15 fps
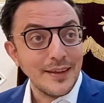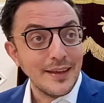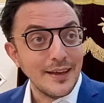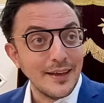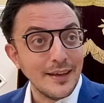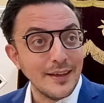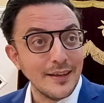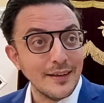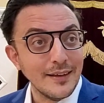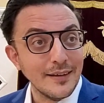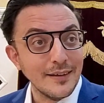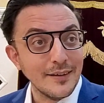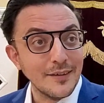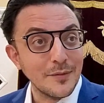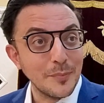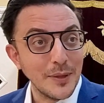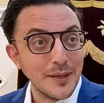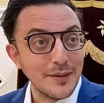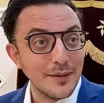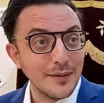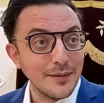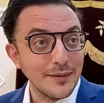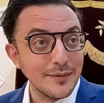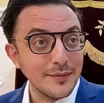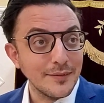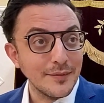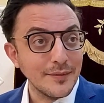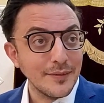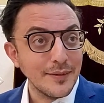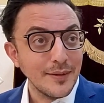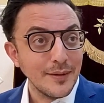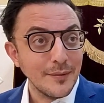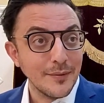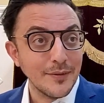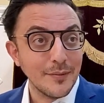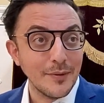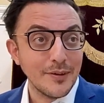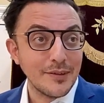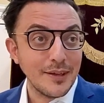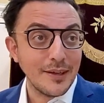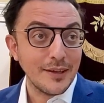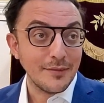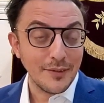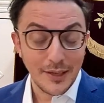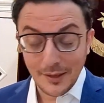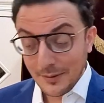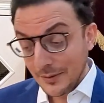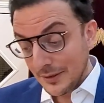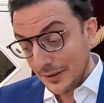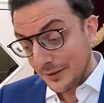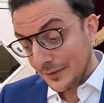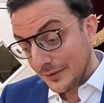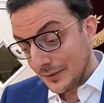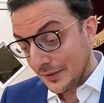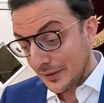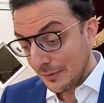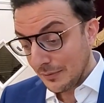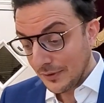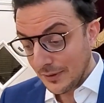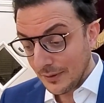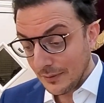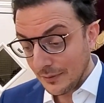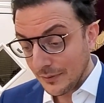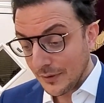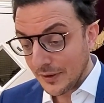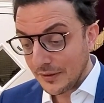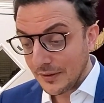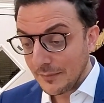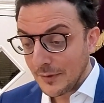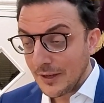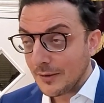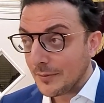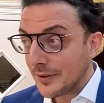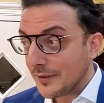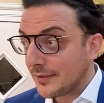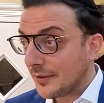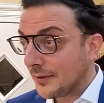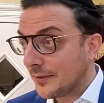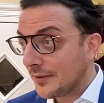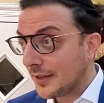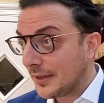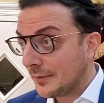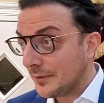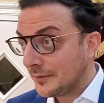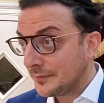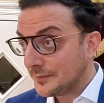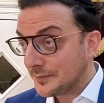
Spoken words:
And the speaker was the Mashgiach of Lakewood, Hashem send him for Matisyahu Salomon.